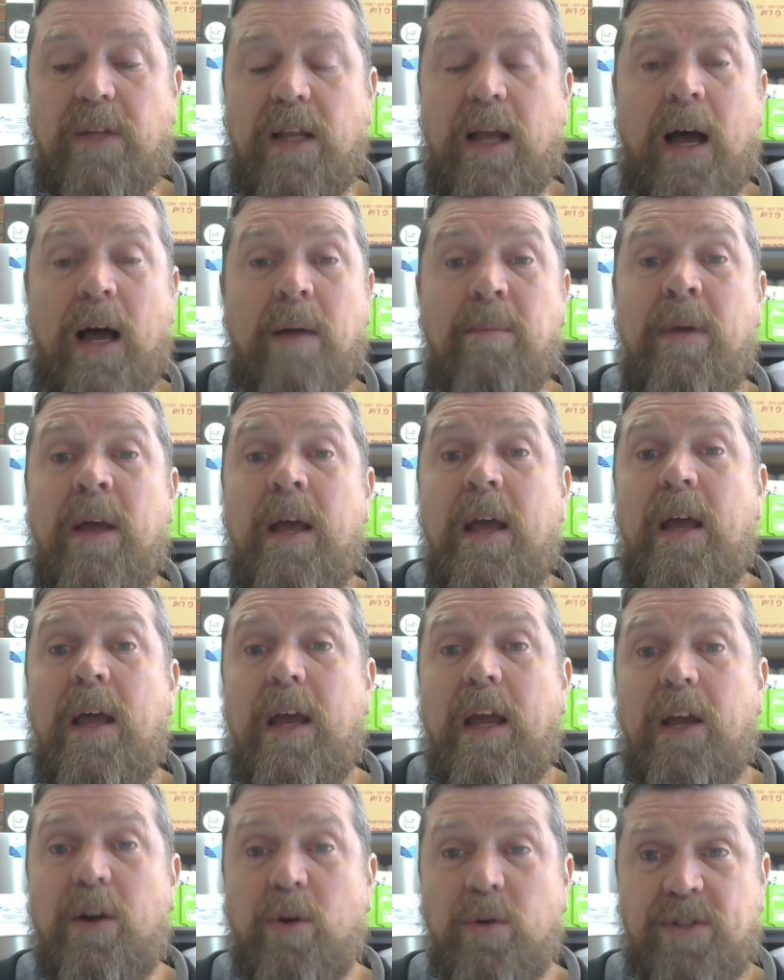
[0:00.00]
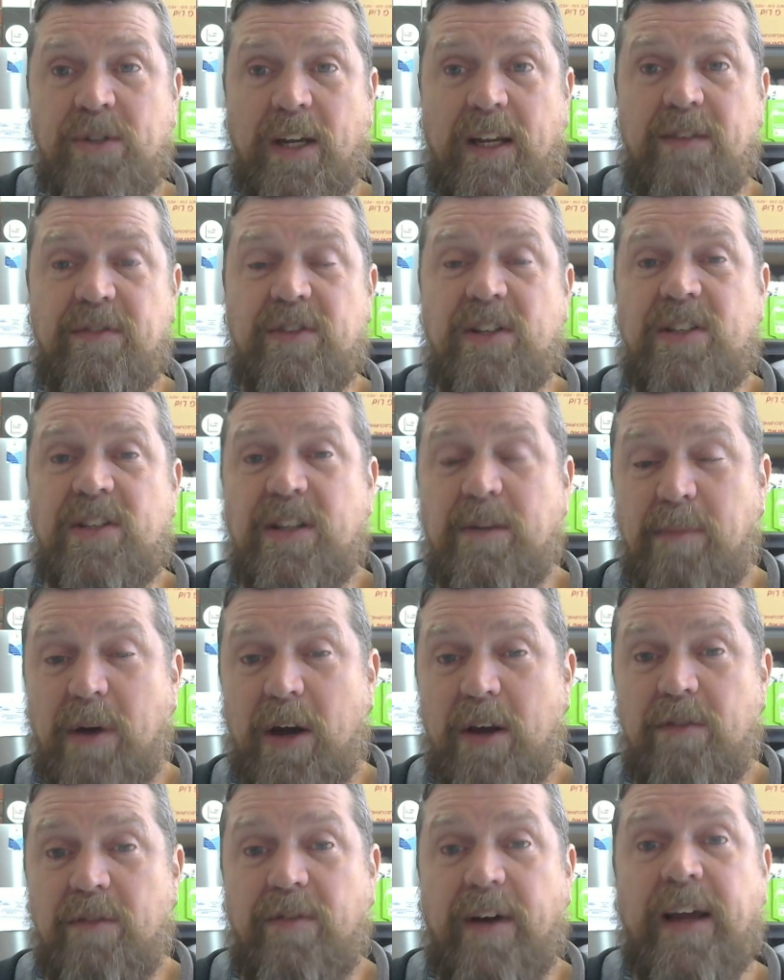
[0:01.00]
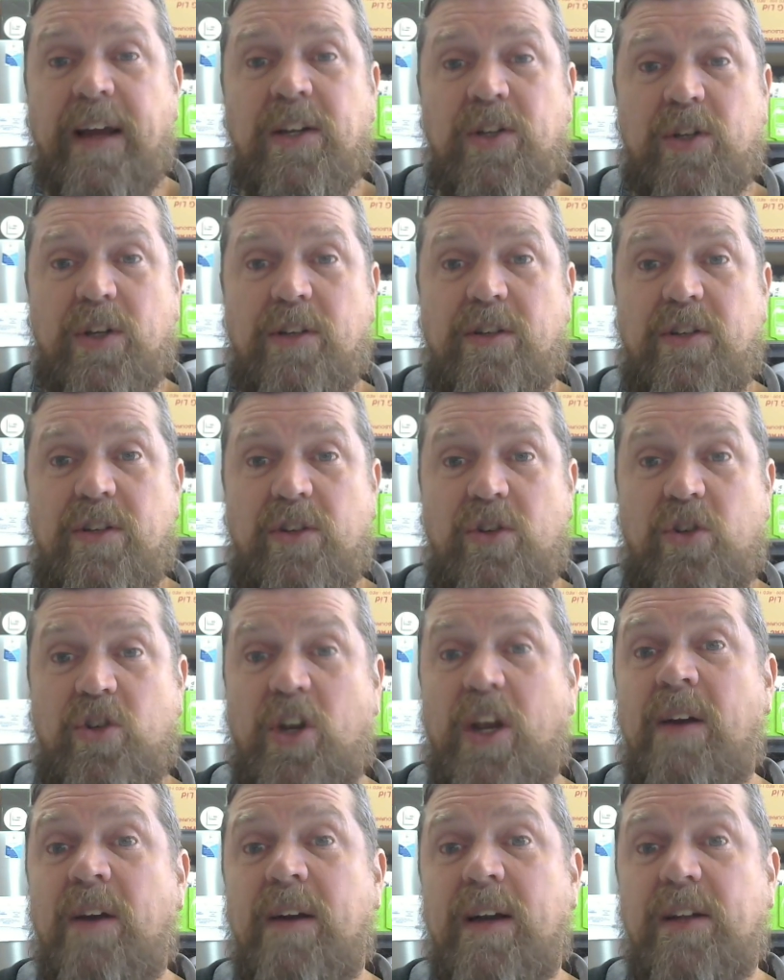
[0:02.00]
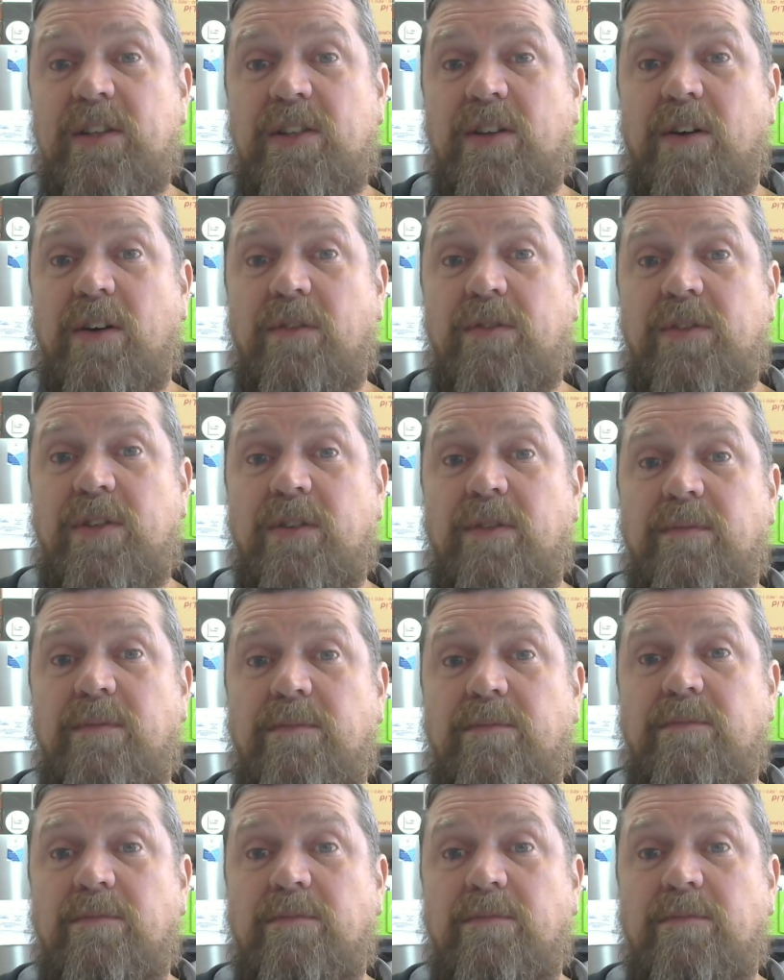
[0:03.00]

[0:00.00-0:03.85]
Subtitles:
Um, it also gives us the motivation to share ourselves,